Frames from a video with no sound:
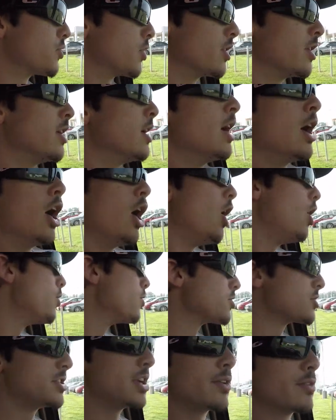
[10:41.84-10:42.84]
the truck.
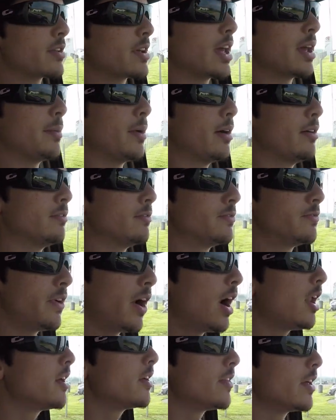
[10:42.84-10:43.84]
Owners never came out.
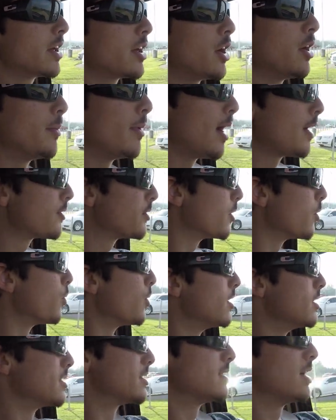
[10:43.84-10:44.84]
Finally, they come after they
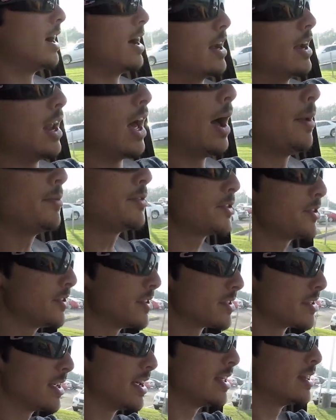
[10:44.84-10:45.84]
went inside. I'm just going
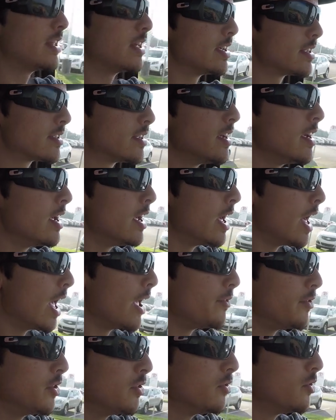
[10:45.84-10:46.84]
to say this.
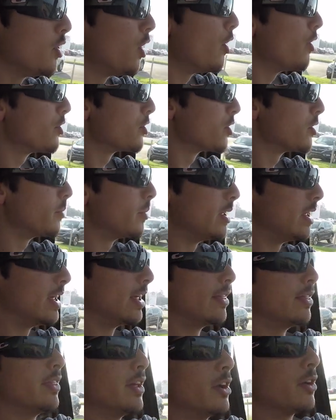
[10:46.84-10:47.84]
If you know you're going to be
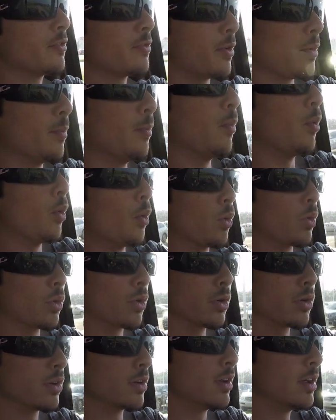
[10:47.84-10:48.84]
in there for
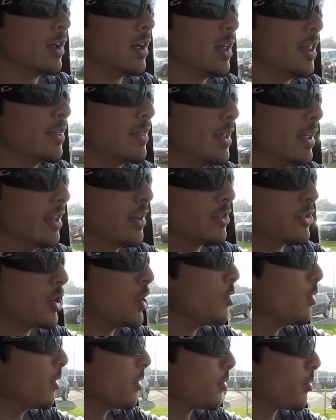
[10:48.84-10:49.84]
more than
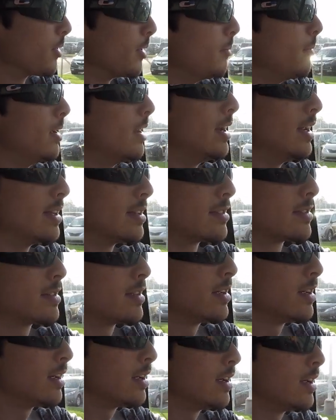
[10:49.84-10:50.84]
2 or 3
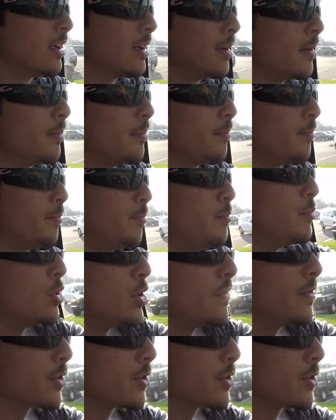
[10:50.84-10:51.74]
minutes, move